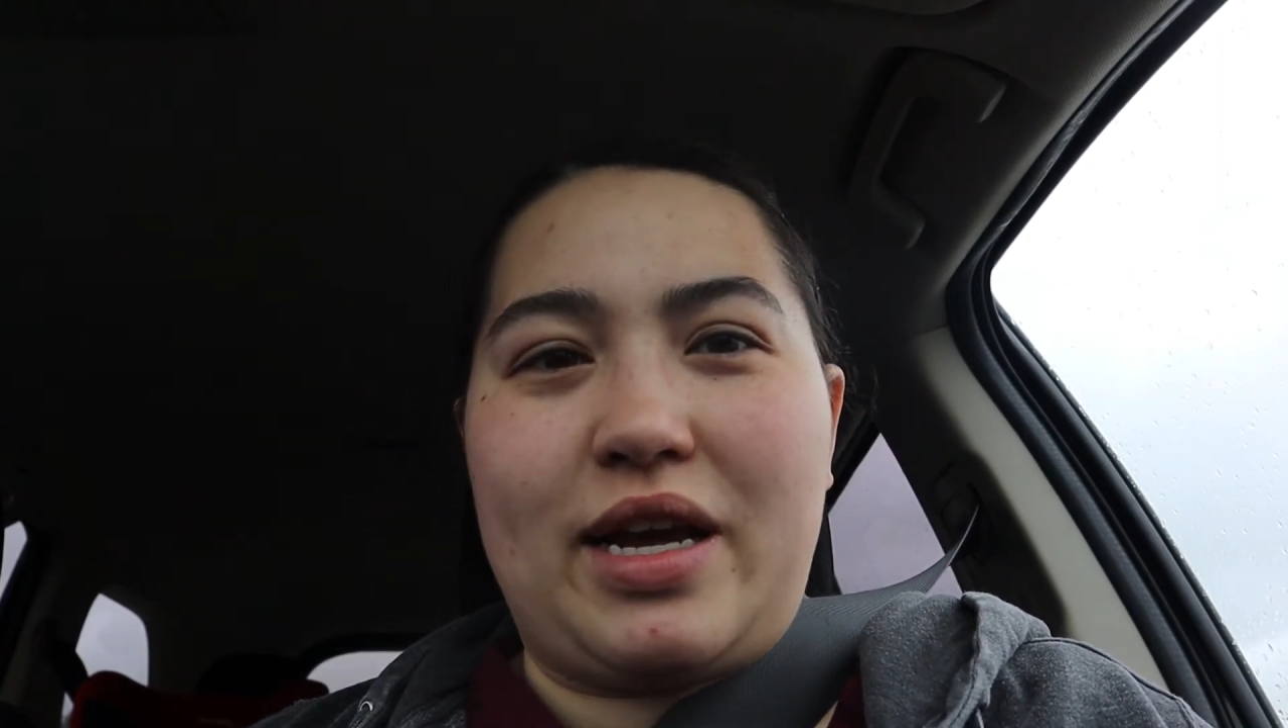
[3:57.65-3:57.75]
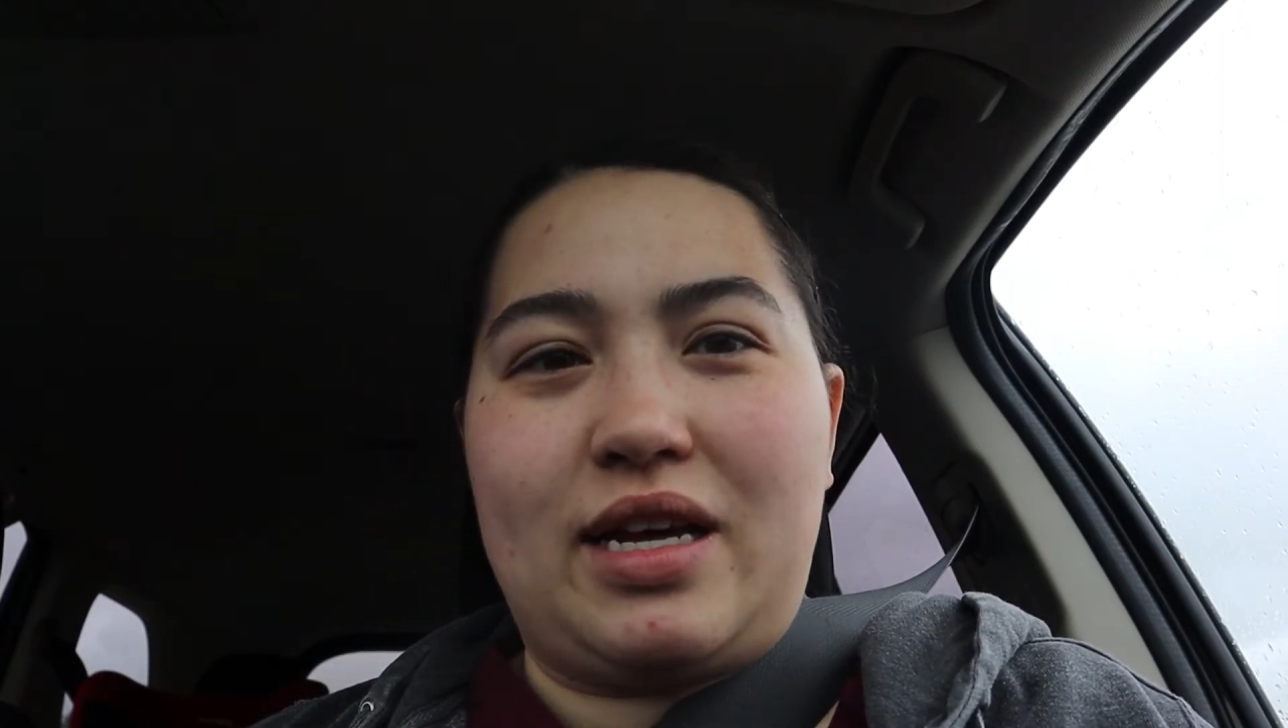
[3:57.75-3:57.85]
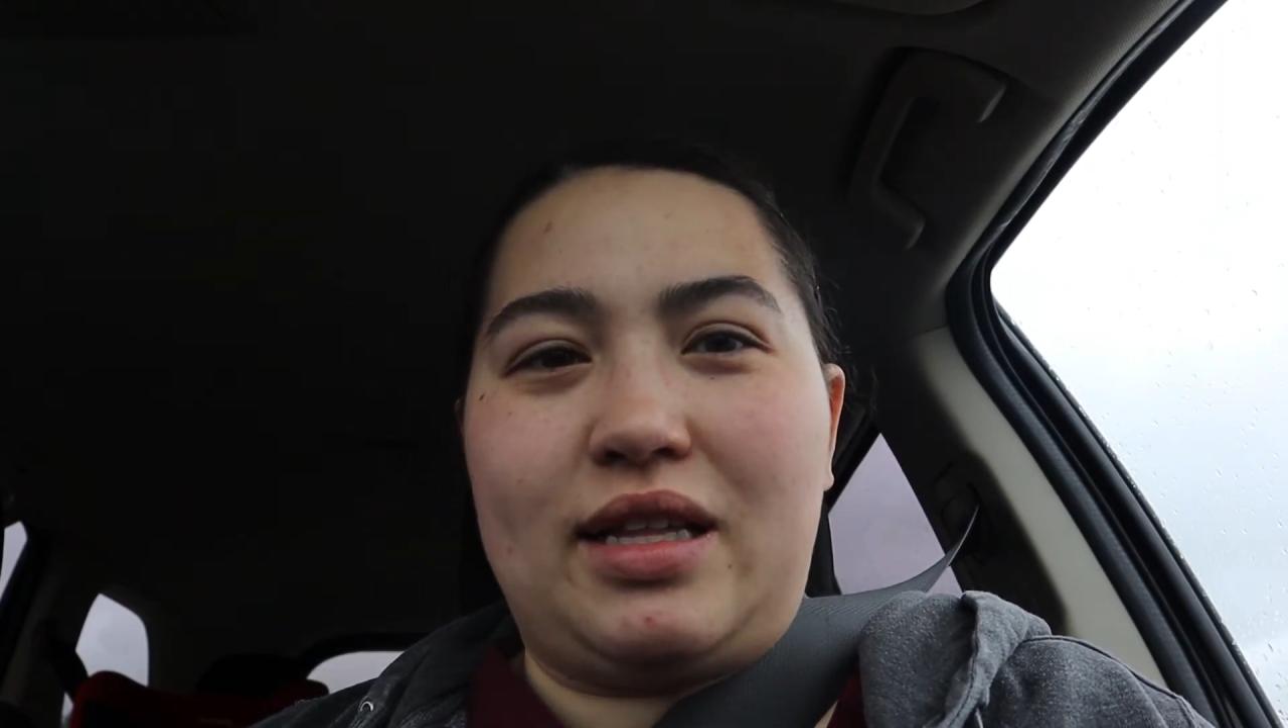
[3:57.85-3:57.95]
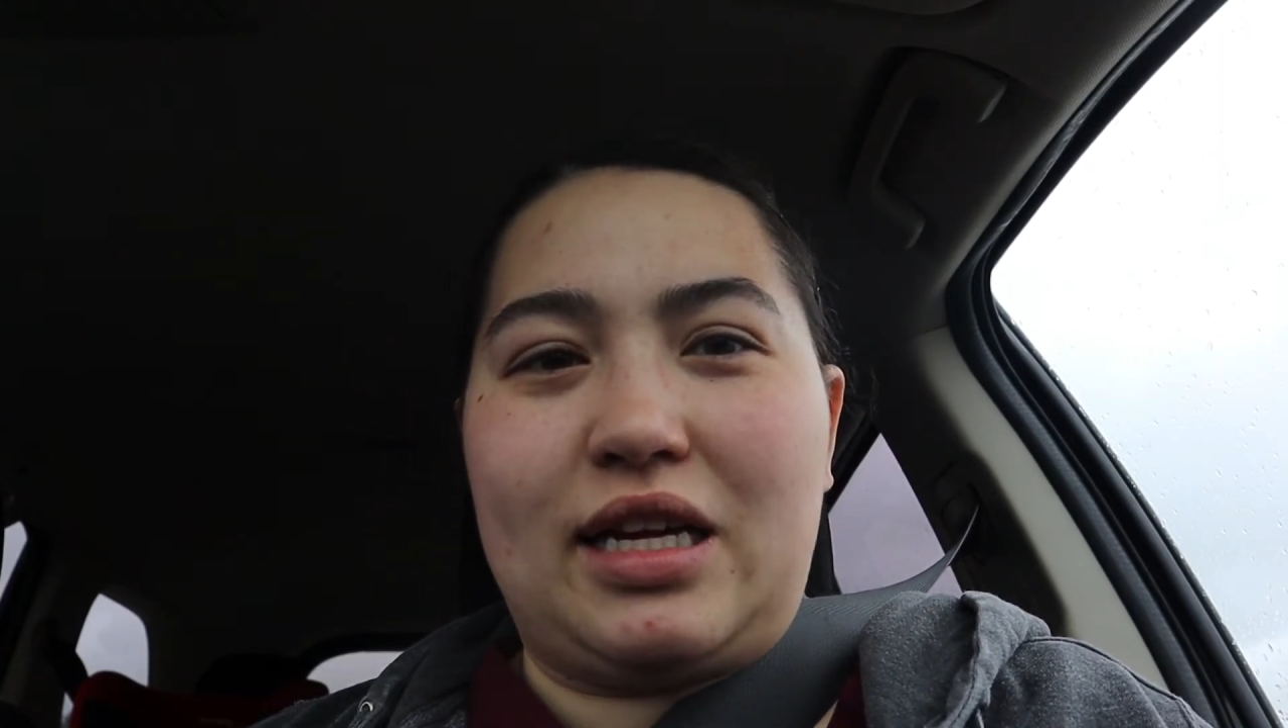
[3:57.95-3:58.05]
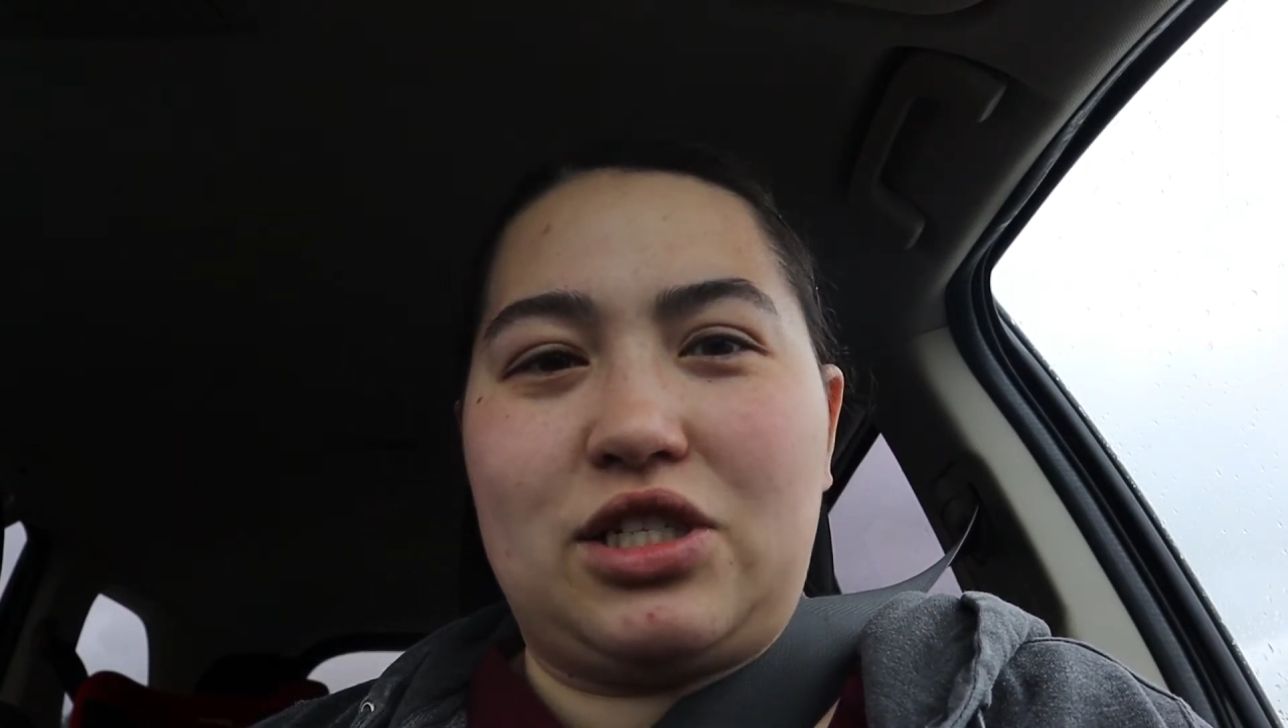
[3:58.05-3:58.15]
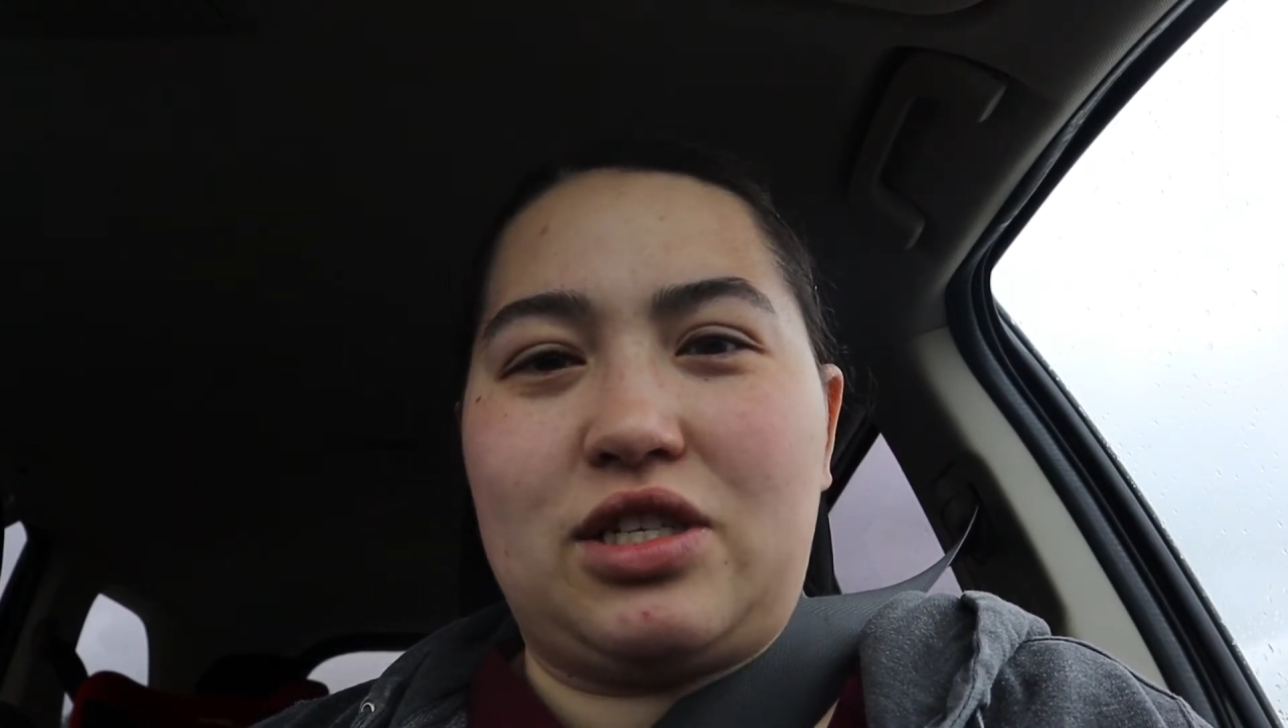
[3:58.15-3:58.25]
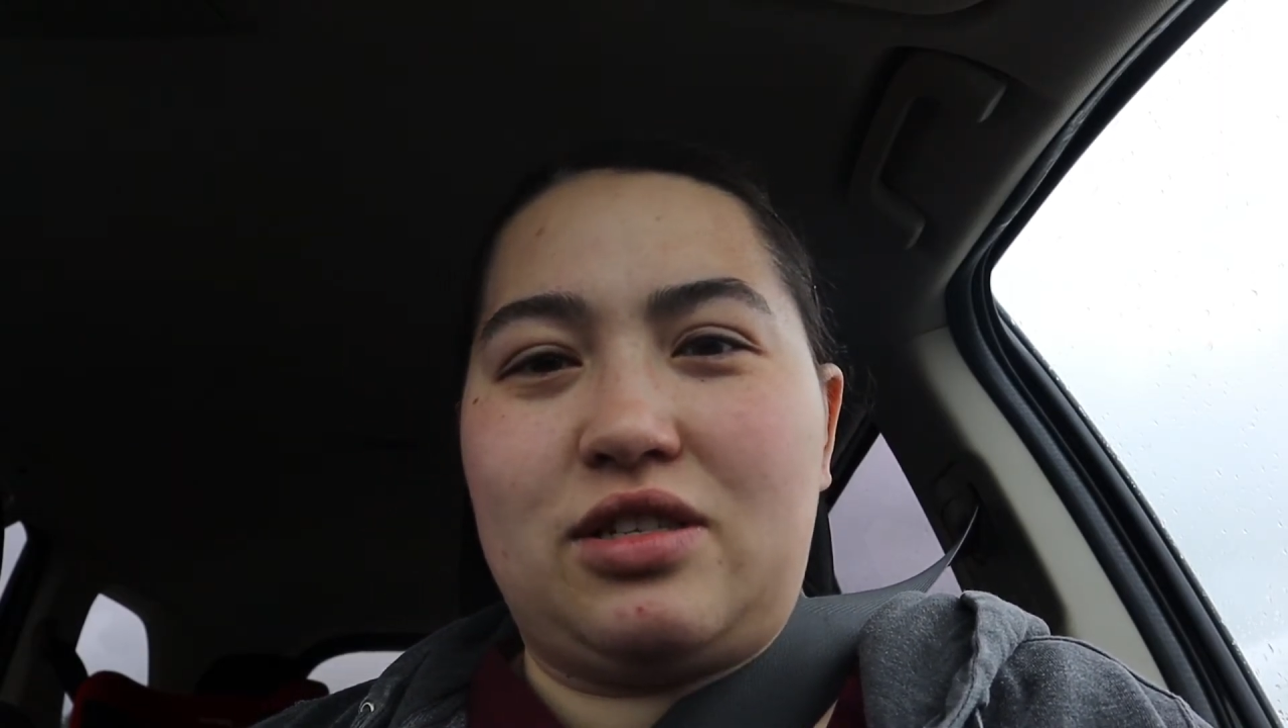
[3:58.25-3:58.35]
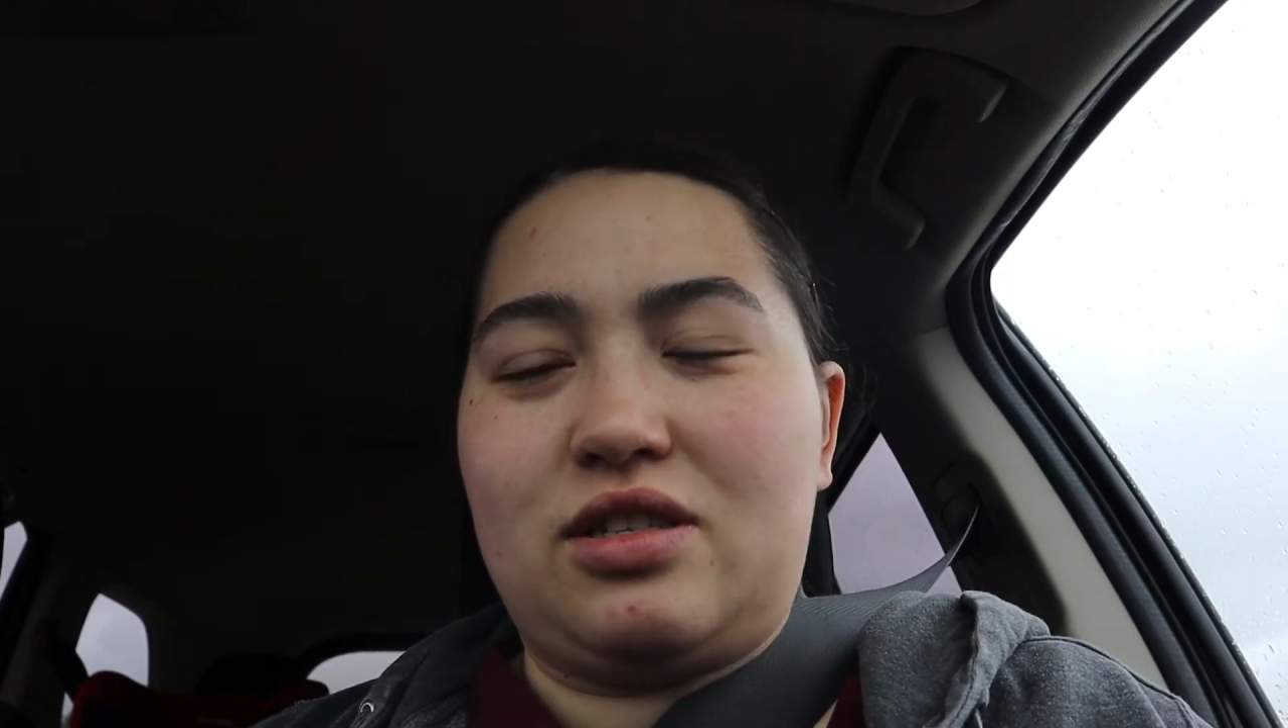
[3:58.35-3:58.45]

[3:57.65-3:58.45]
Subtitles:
collection.